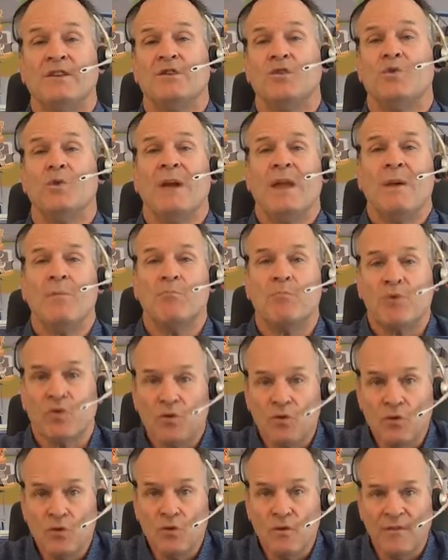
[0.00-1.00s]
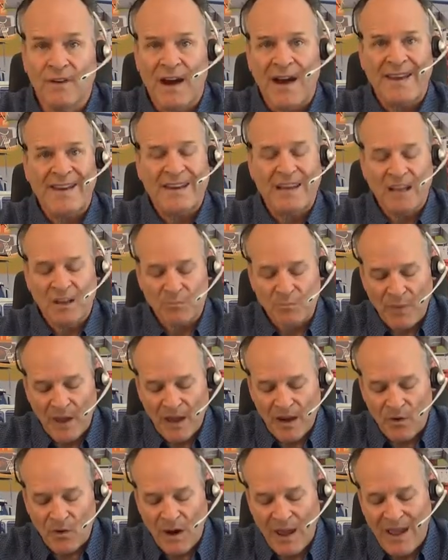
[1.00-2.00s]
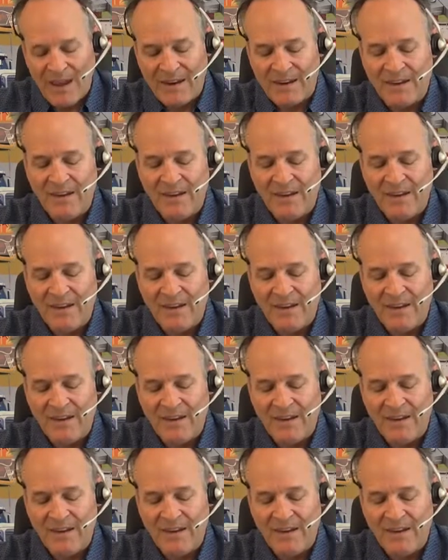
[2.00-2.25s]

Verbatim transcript: to improve on and get better at